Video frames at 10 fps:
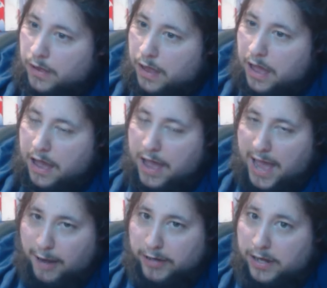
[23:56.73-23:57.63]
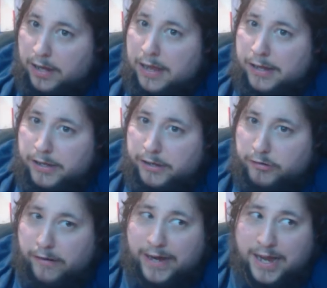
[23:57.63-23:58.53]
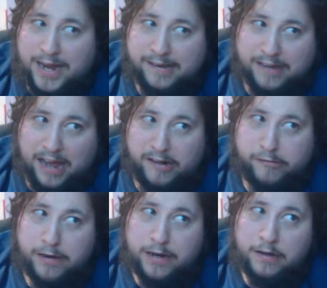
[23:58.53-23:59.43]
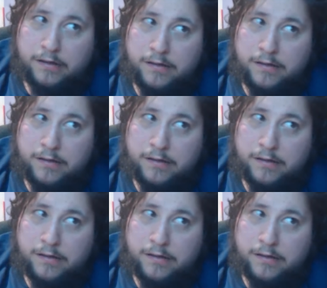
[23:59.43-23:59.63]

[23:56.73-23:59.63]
Your striker gets a hat trick.